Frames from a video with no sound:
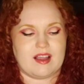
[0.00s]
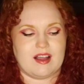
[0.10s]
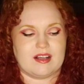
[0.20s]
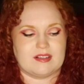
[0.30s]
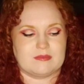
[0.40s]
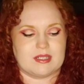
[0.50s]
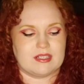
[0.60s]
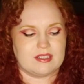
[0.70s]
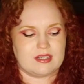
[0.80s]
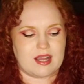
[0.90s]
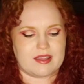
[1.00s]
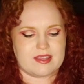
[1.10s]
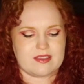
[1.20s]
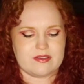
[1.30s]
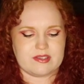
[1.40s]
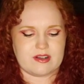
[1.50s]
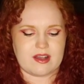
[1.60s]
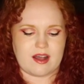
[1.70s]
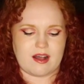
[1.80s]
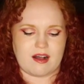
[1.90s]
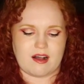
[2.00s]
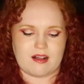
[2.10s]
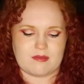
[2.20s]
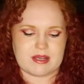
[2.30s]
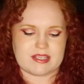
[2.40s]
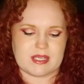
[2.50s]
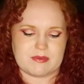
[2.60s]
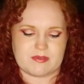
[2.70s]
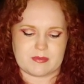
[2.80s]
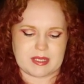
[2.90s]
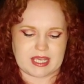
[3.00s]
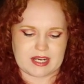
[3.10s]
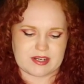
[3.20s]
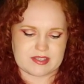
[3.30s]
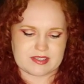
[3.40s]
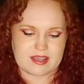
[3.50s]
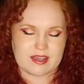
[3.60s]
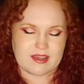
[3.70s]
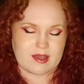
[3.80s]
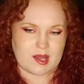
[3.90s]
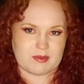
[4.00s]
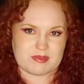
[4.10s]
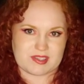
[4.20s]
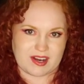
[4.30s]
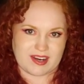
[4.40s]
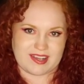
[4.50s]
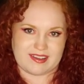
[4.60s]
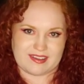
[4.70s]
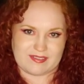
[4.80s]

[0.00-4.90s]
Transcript: I think those are all my tips for beginners. I'm sorry